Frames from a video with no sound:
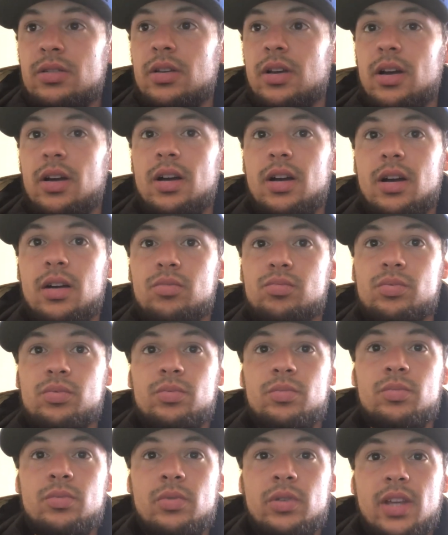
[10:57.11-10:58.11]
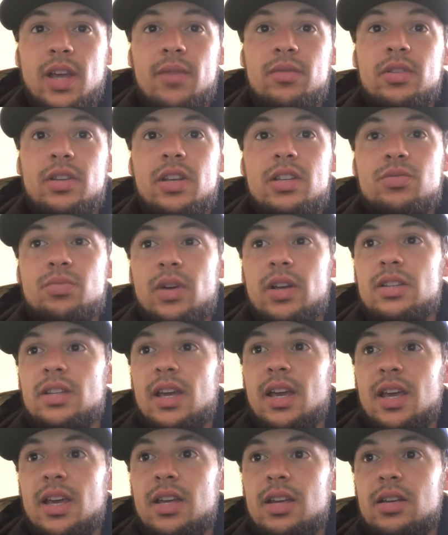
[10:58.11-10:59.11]
Kevin Lee's ranked
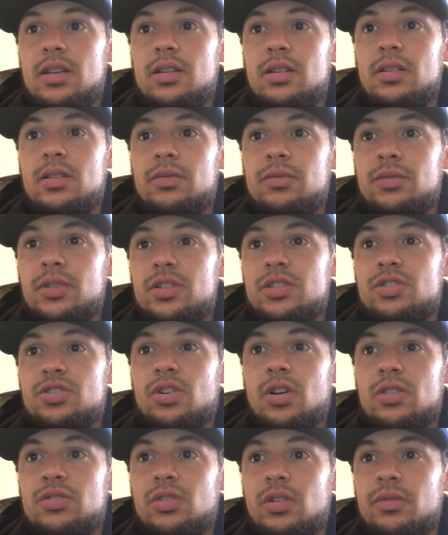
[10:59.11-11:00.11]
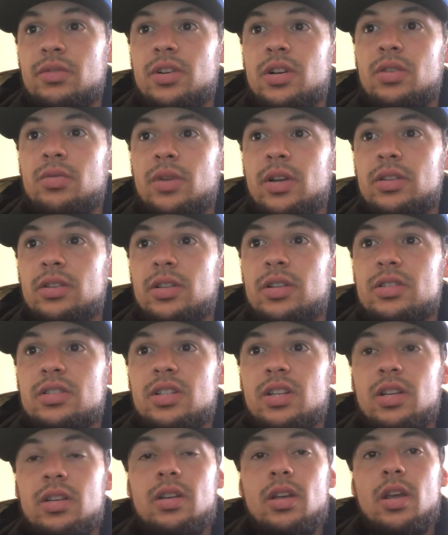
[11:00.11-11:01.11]
8 versus Charles Oliveira, ranked
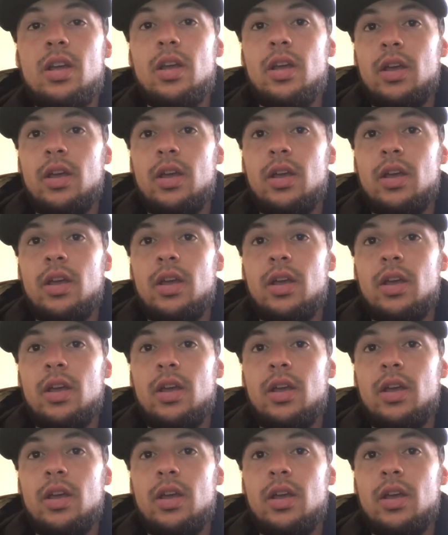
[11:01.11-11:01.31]
13.